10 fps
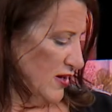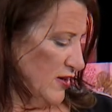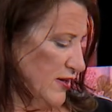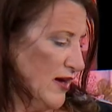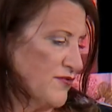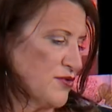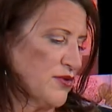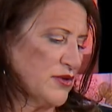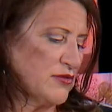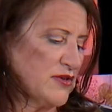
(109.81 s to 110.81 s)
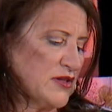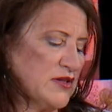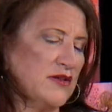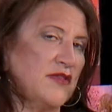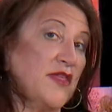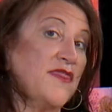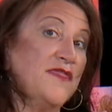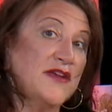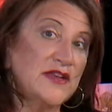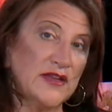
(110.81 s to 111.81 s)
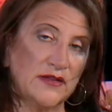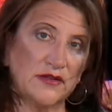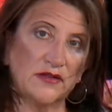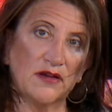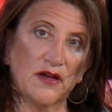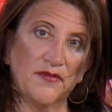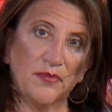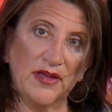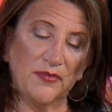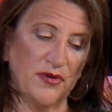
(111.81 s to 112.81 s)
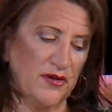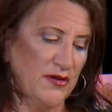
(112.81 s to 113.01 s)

You have to also consider the thickness of the paper